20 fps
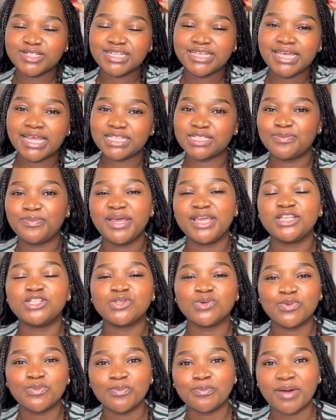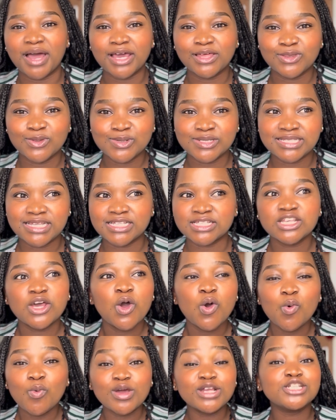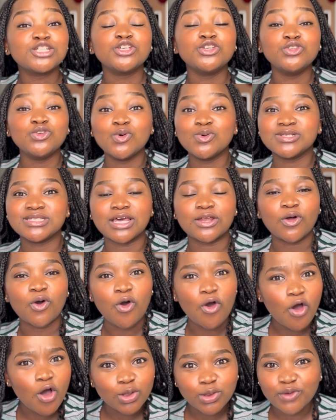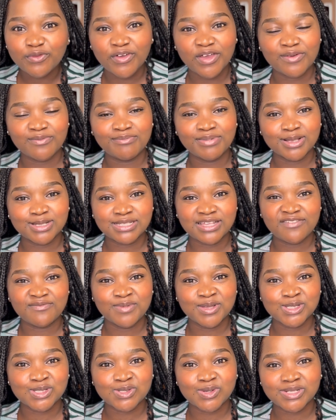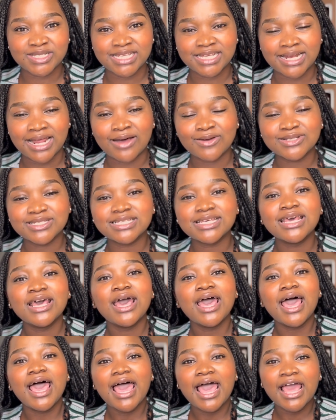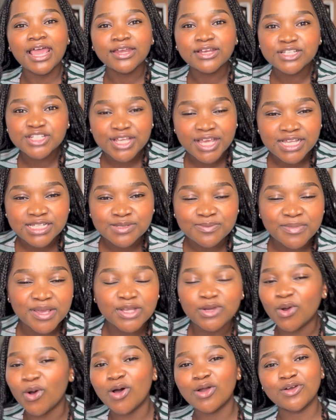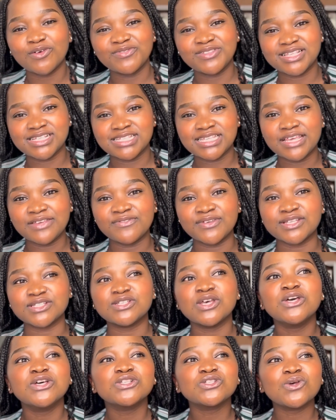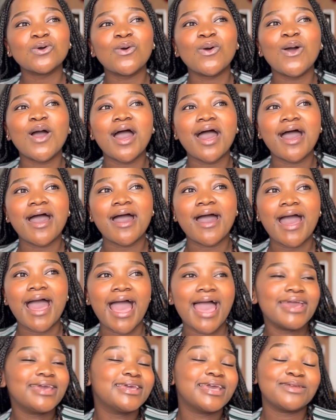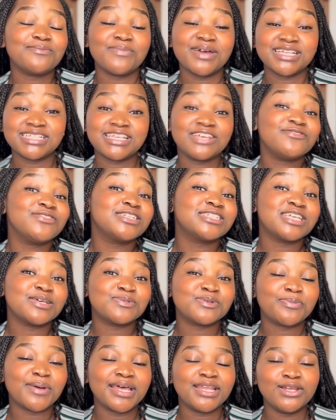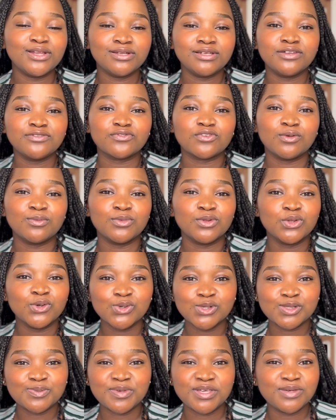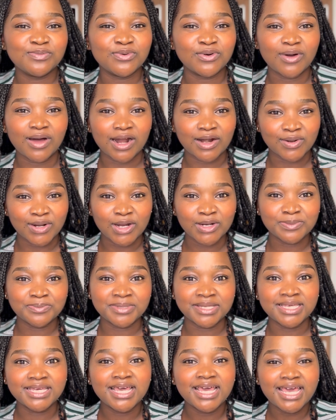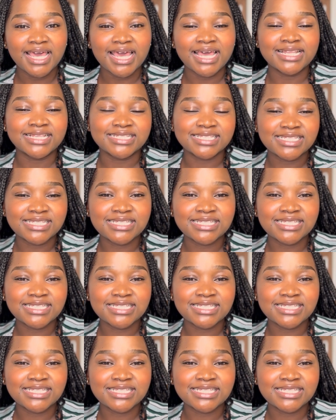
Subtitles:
gets paid to buy those things, when she knows that all of her bills have been sorted out and she has made all of the savings. So I get my saving tips by learning from those people around me and